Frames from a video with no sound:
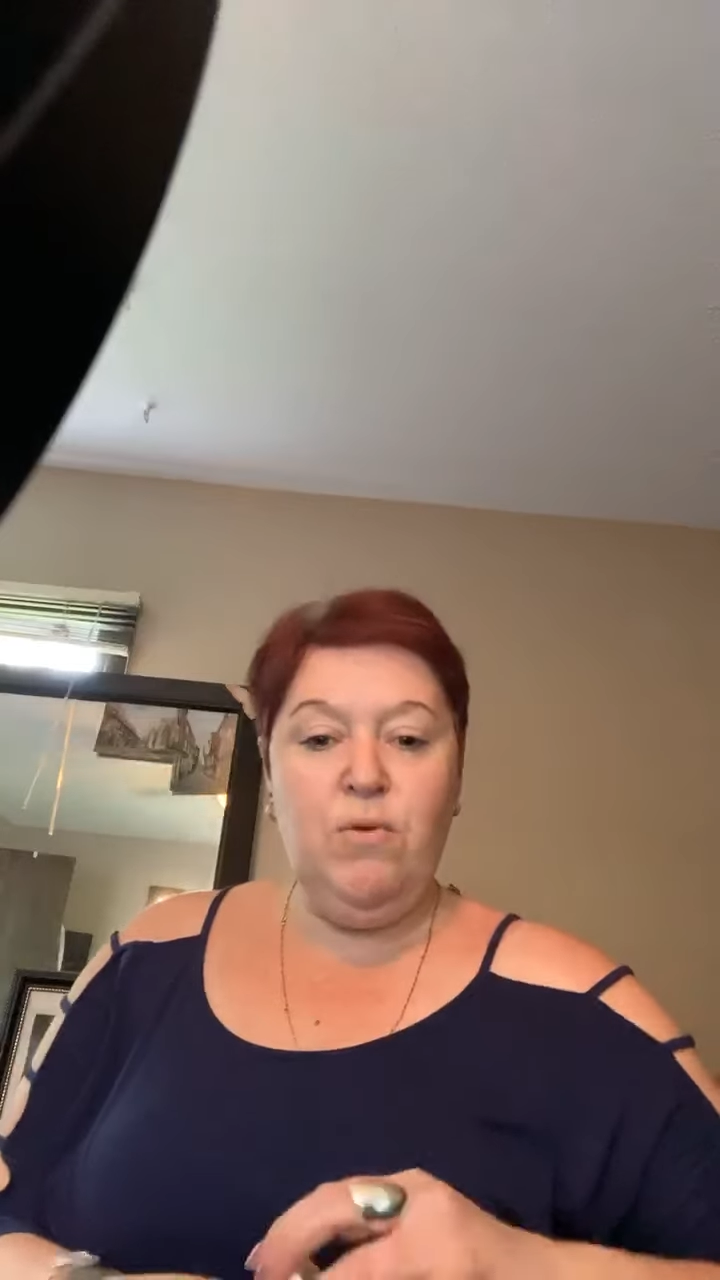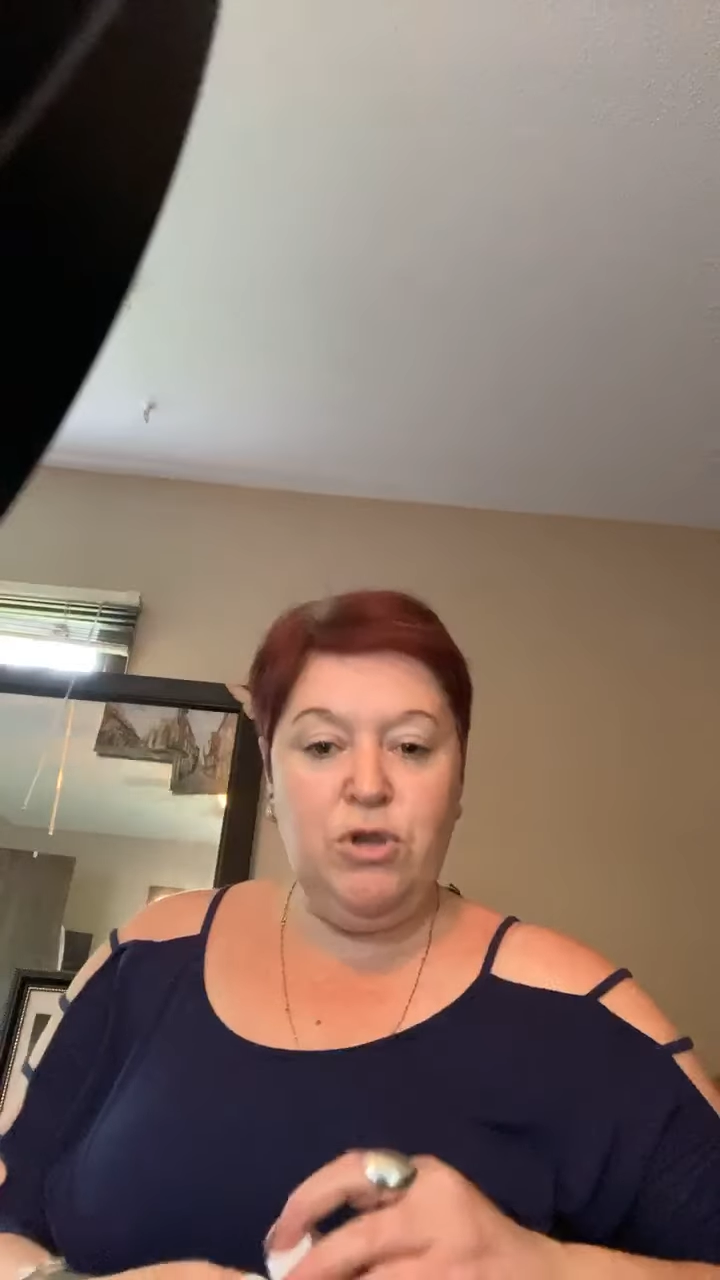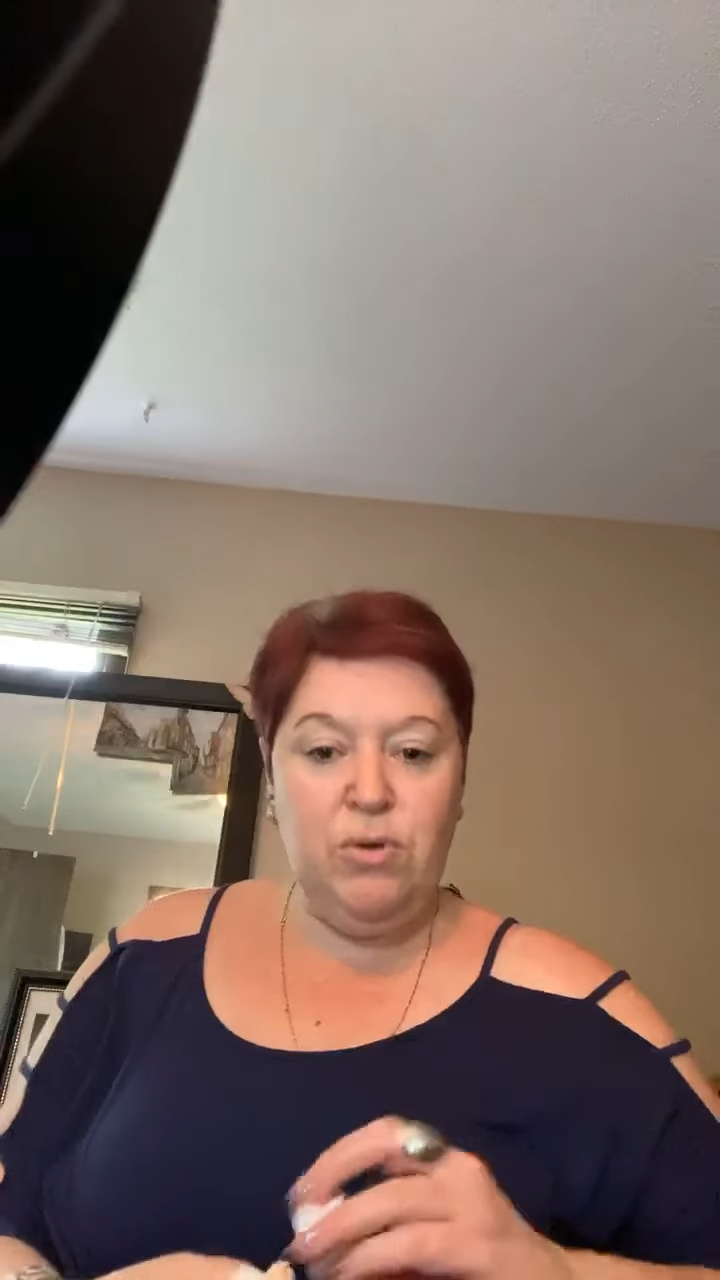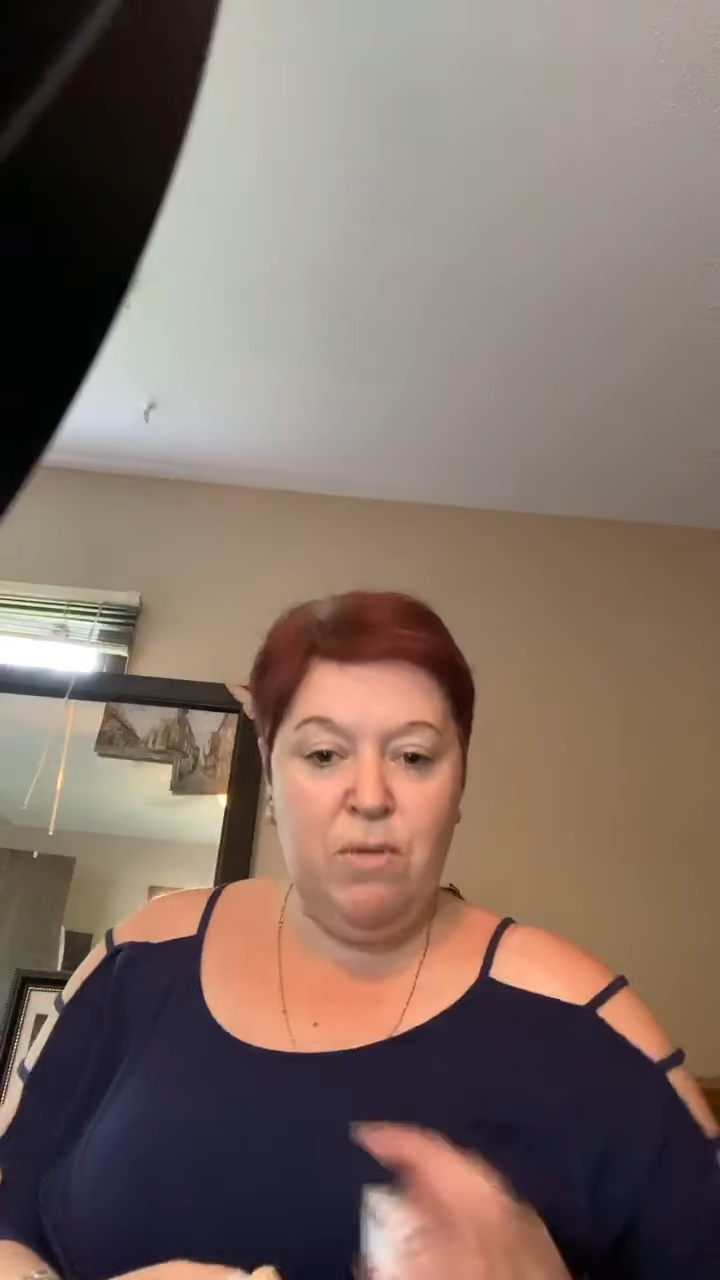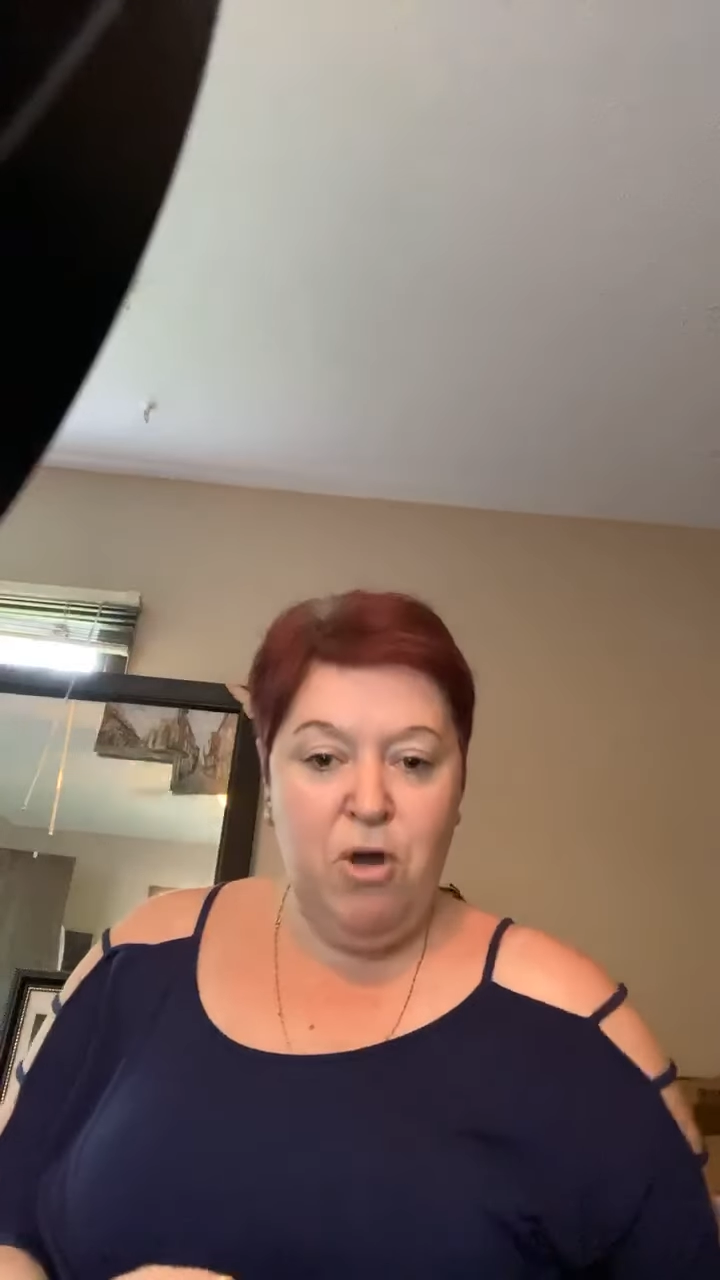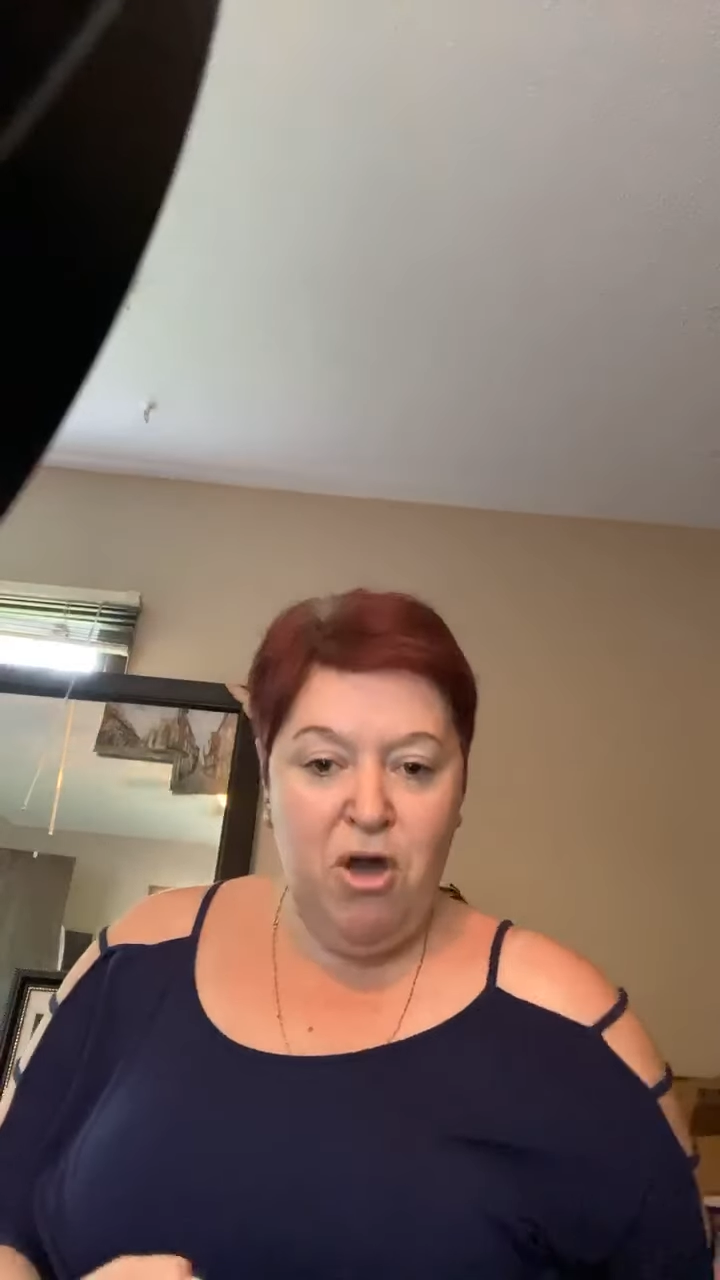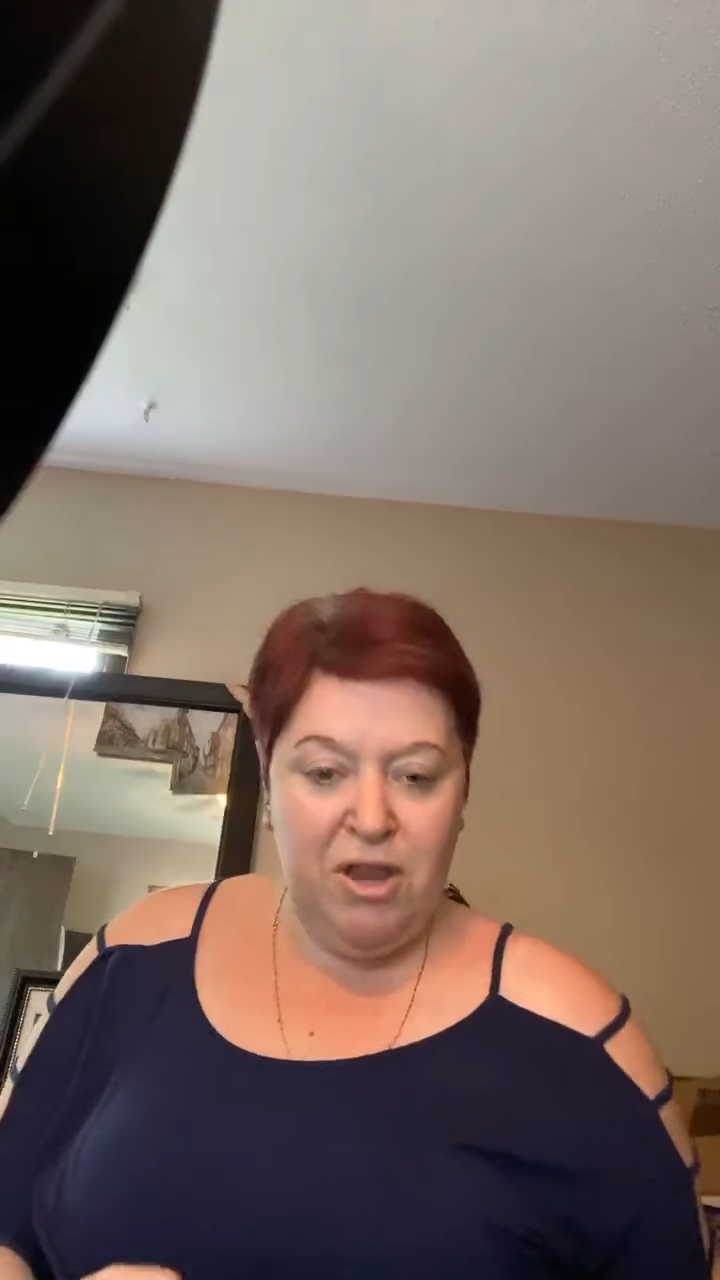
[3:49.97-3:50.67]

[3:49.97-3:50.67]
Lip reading: you come on.